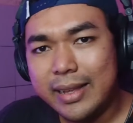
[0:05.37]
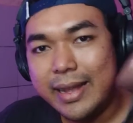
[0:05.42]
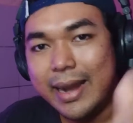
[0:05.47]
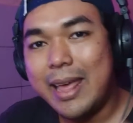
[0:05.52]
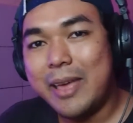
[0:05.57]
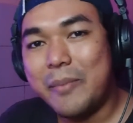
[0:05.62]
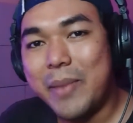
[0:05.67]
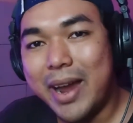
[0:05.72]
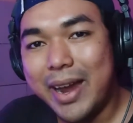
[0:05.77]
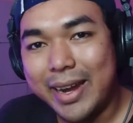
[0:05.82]
Good
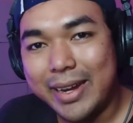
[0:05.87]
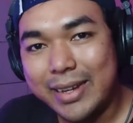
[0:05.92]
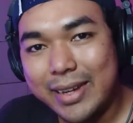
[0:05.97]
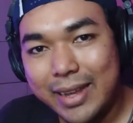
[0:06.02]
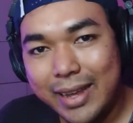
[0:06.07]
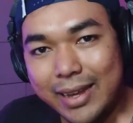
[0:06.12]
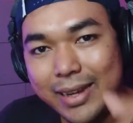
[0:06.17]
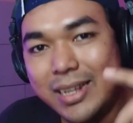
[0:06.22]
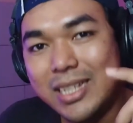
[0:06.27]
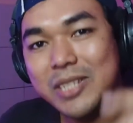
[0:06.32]
day, mate.
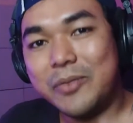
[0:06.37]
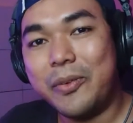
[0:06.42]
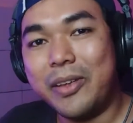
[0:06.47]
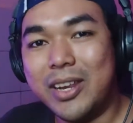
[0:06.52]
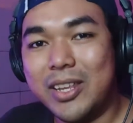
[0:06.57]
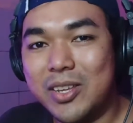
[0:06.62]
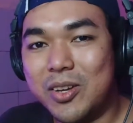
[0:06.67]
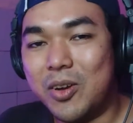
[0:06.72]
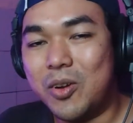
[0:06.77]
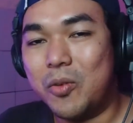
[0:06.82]
In this
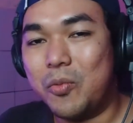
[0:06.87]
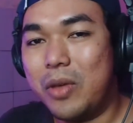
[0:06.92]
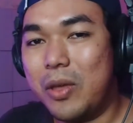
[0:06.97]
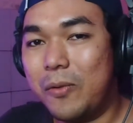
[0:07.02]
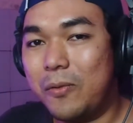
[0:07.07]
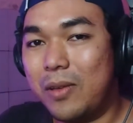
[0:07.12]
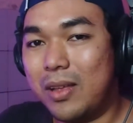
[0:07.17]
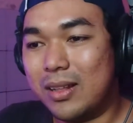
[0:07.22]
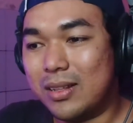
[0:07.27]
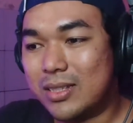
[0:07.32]
video, we
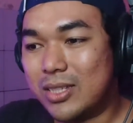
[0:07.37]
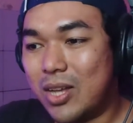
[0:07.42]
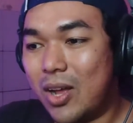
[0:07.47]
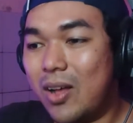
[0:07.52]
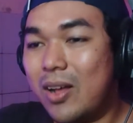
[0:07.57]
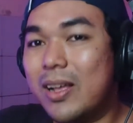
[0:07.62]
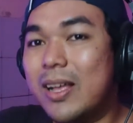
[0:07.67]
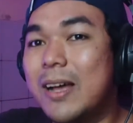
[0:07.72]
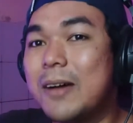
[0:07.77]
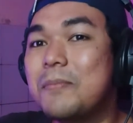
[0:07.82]
will
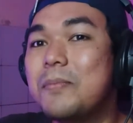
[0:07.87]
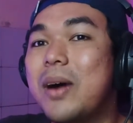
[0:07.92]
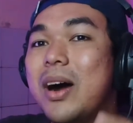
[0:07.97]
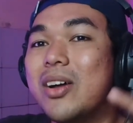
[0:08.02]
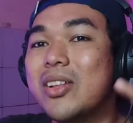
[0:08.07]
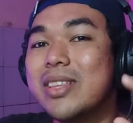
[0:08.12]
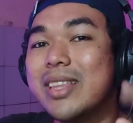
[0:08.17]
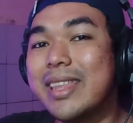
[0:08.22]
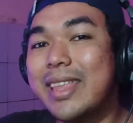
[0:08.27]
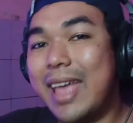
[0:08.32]
talk
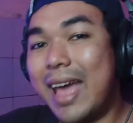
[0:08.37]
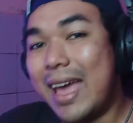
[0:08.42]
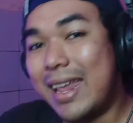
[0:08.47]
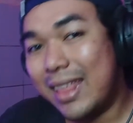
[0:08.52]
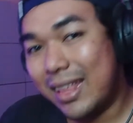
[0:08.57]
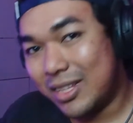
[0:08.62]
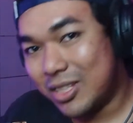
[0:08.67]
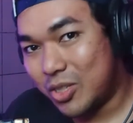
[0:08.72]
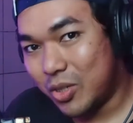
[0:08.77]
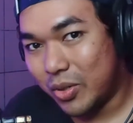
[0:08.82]
about
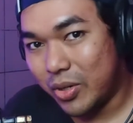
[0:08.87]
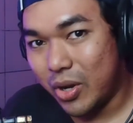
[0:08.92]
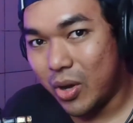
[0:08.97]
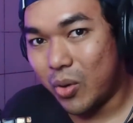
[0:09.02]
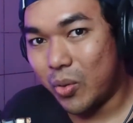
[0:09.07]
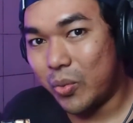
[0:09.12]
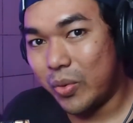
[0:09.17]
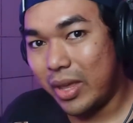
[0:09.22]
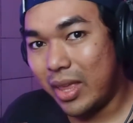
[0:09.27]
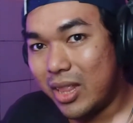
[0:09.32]
getting to
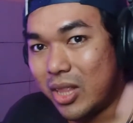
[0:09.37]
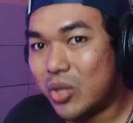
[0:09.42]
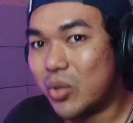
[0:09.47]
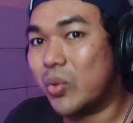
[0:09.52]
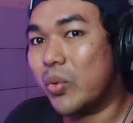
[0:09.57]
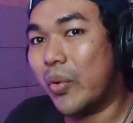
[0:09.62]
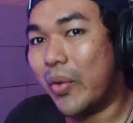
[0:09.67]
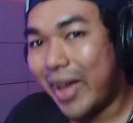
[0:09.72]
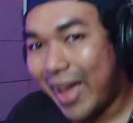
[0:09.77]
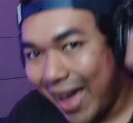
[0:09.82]
know
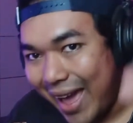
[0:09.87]
into